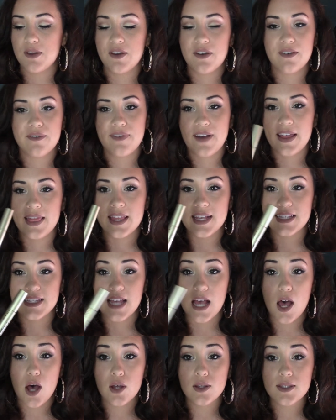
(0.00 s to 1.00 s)
can find this
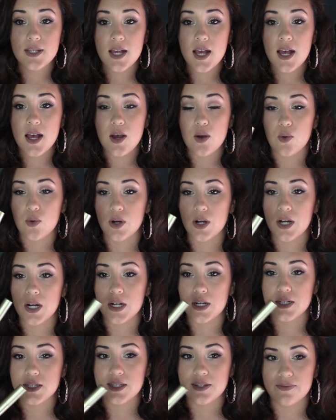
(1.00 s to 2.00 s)
at Ulta
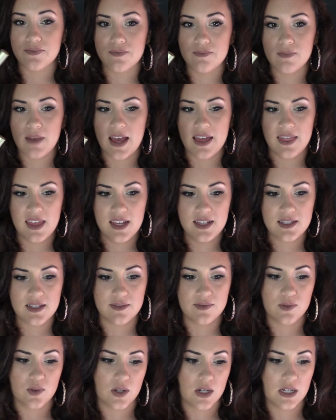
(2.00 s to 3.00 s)
or I think
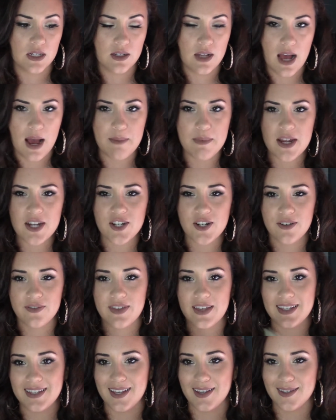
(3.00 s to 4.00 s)
Sephora. I'm not sure if
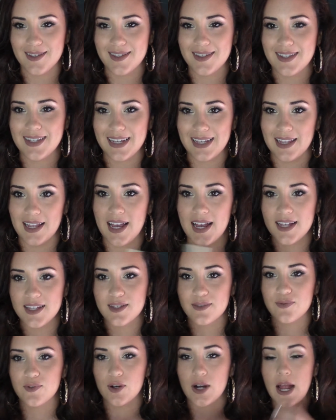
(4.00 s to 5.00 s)
they sell Stila at
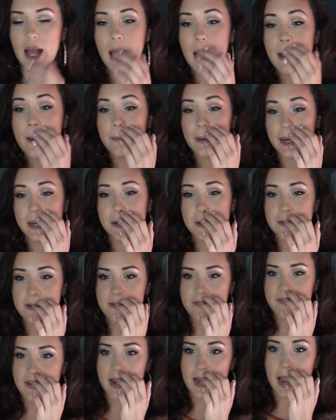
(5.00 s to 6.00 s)
Sephora, but I know you
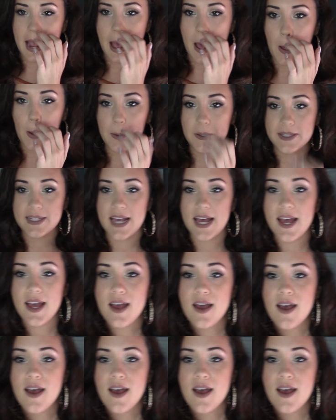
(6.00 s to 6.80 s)
can find it at Ulta.